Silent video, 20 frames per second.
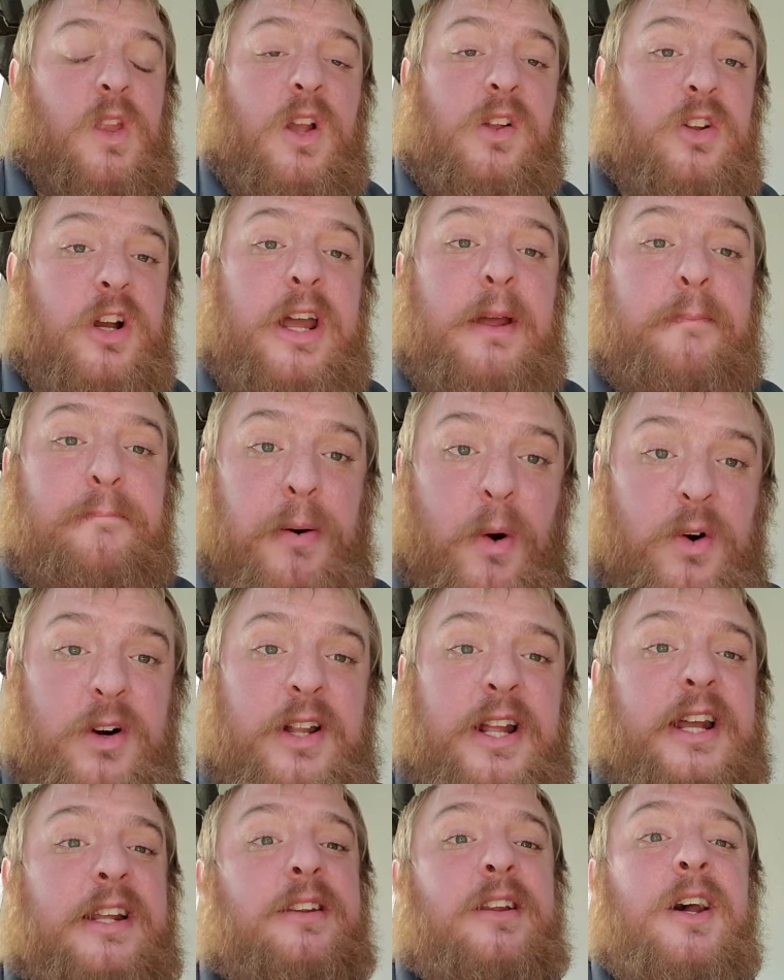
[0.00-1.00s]
Look at
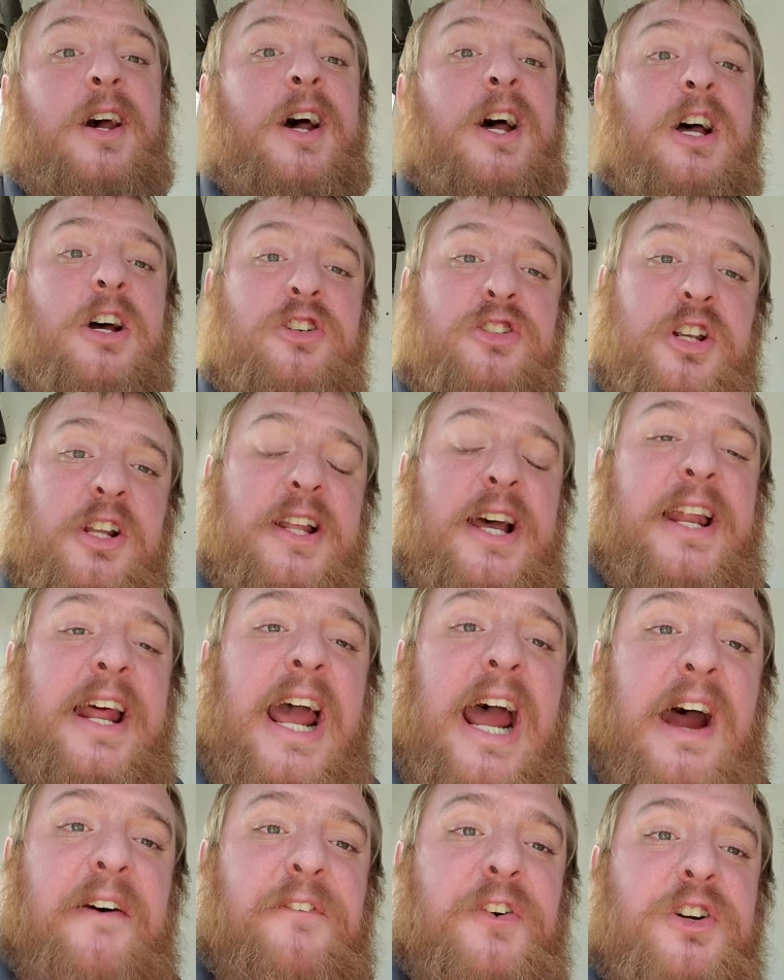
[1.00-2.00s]
Portland. She let
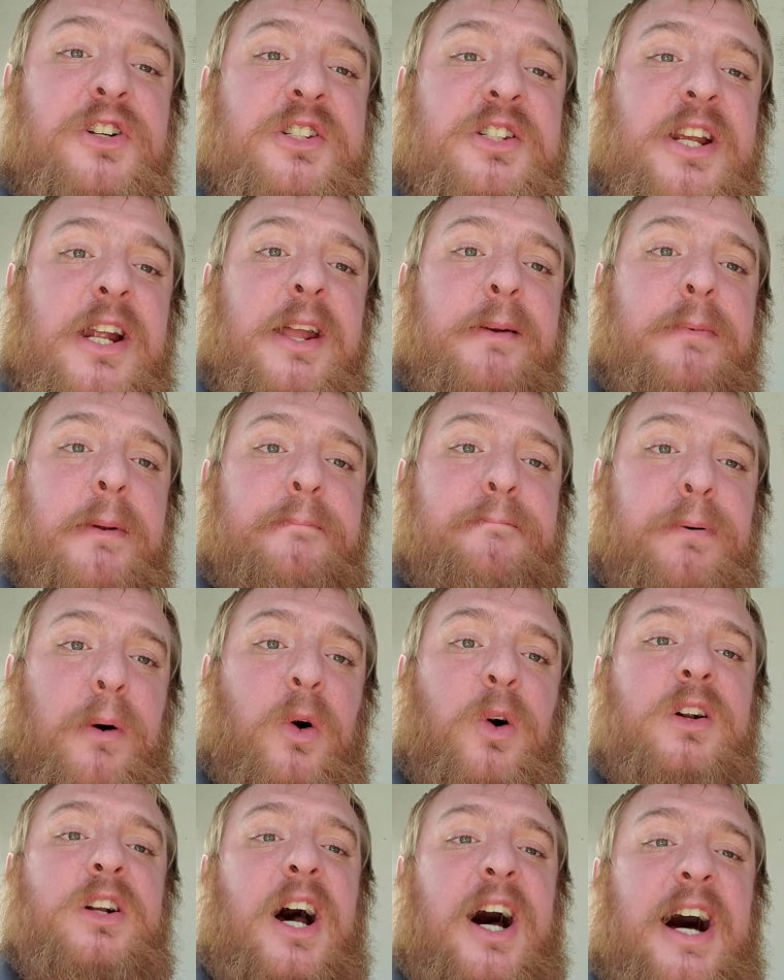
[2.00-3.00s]
half her city be
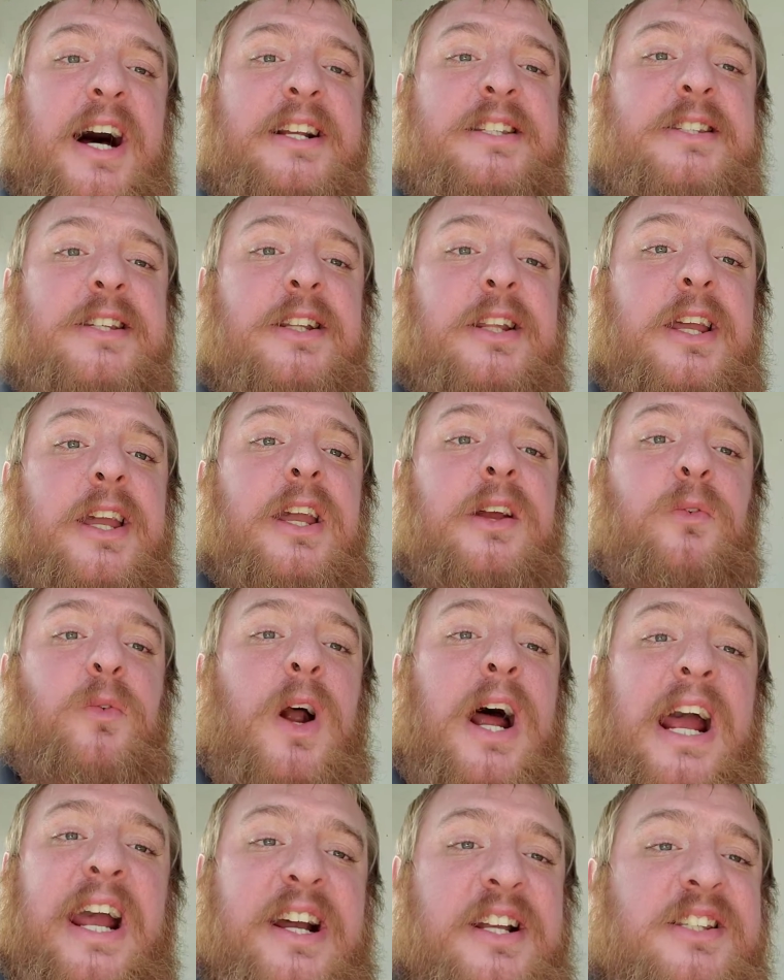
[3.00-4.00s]
burned constantly in
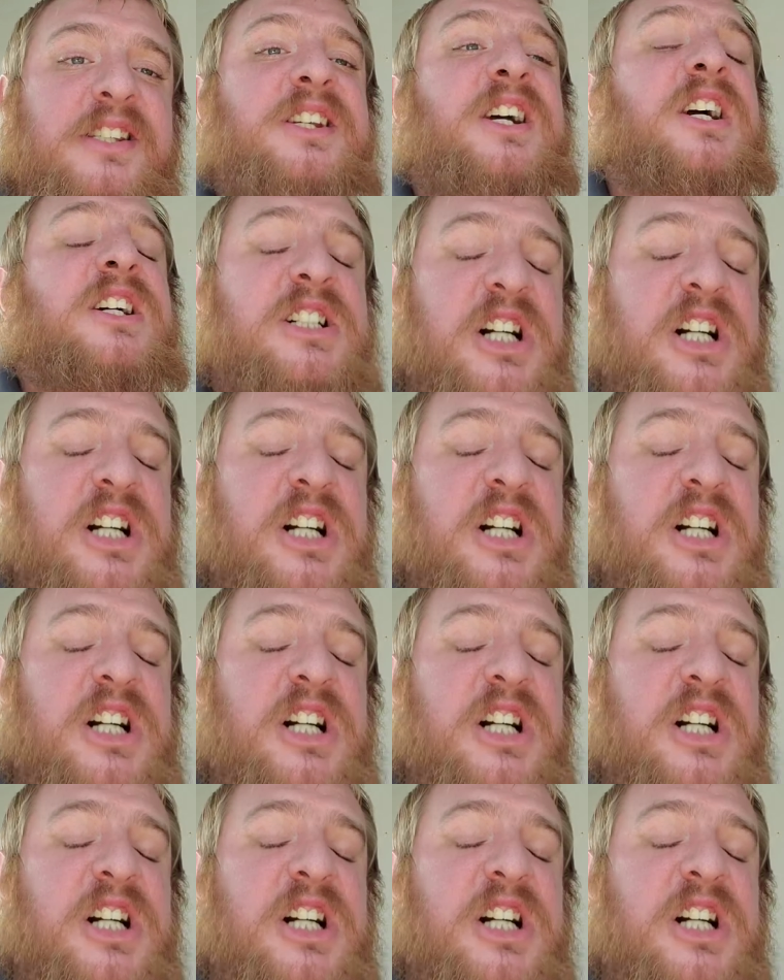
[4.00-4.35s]
riots,